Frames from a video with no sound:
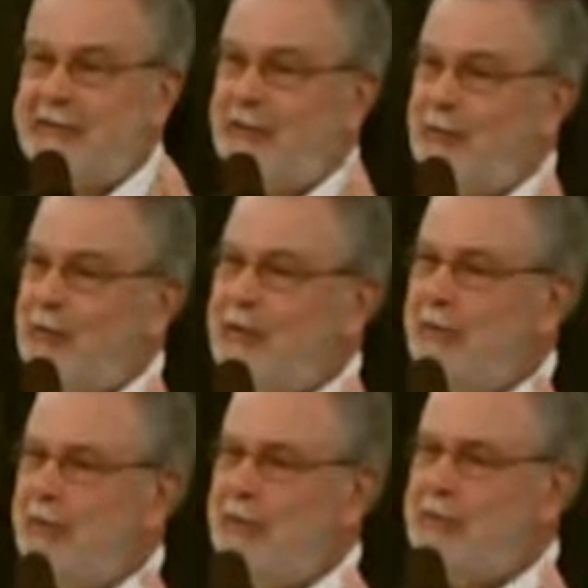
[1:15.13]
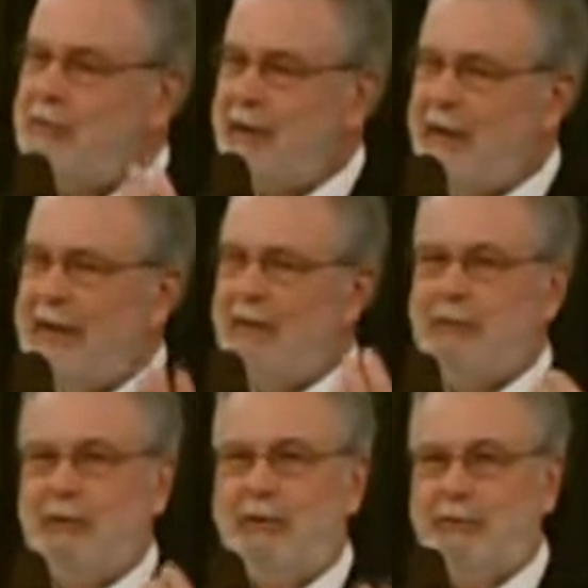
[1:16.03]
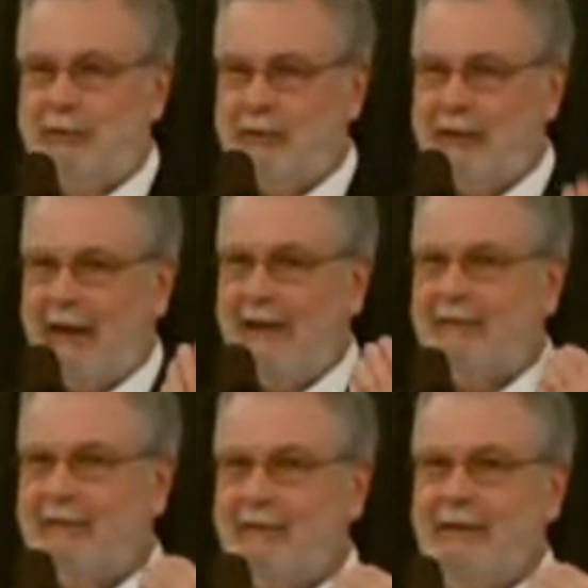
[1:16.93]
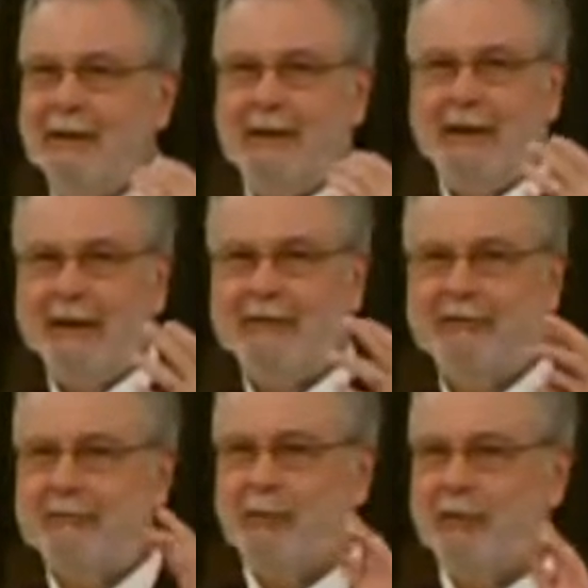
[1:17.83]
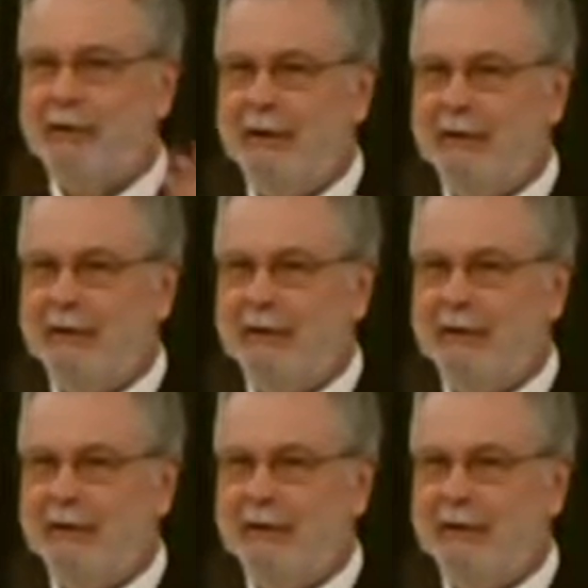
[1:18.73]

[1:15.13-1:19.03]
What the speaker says: what you count and what you look at has this